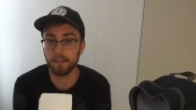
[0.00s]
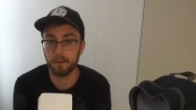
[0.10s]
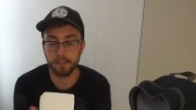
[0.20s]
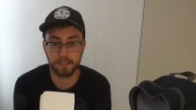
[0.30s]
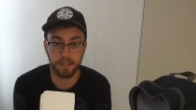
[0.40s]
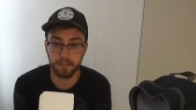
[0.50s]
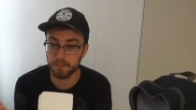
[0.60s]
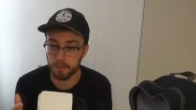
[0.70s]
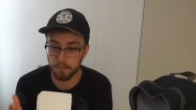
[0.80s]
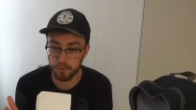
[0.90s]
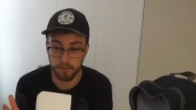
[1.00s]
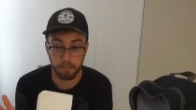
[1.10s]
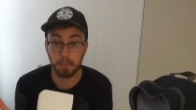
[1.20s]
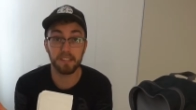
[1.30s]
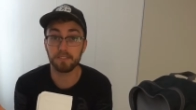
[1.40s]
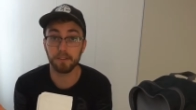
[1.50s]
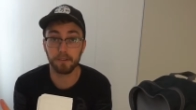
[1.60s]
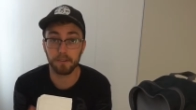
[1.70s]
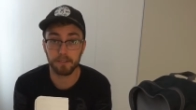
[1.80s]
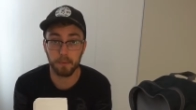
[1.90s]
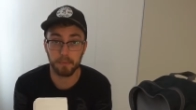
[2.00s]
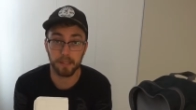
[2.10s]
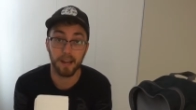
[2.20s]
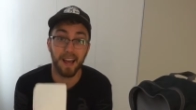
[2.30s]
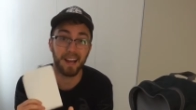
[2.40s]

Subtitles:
You know, let's say there's some sort of blizzard or something.